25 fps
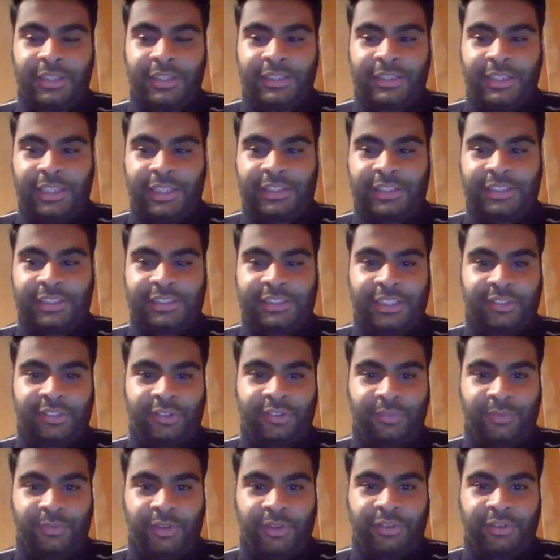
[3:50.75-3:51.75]
And I think that's a
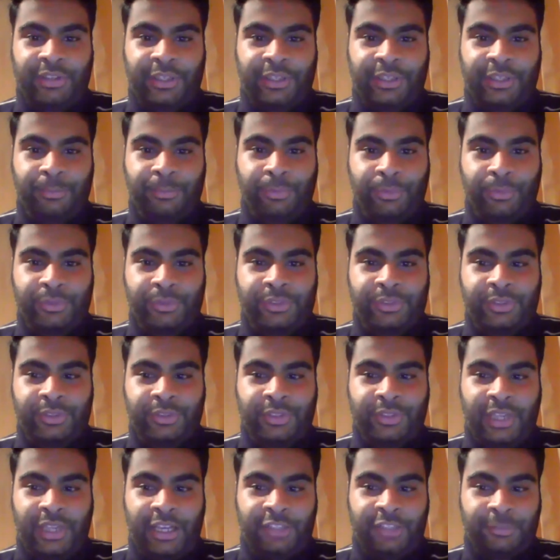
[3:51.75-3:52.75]
very important
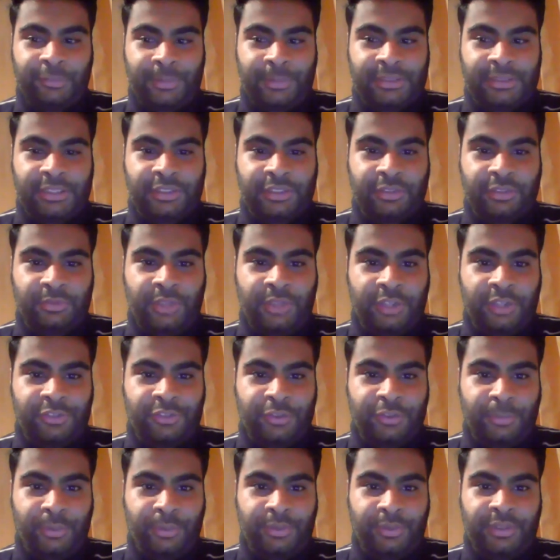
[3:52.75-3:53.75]
aspect that you've touched
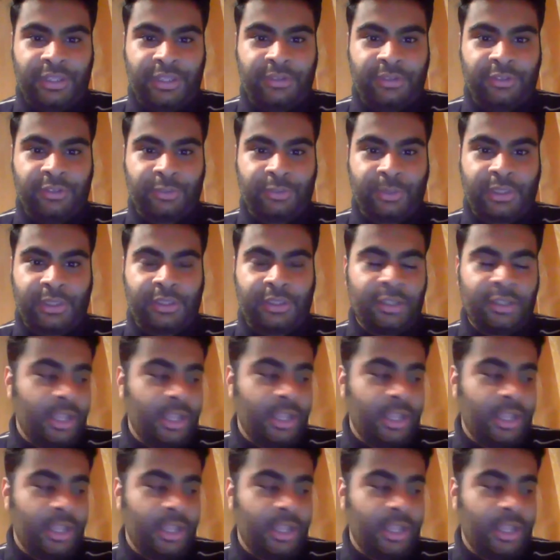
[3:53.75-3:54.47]
upon there as well.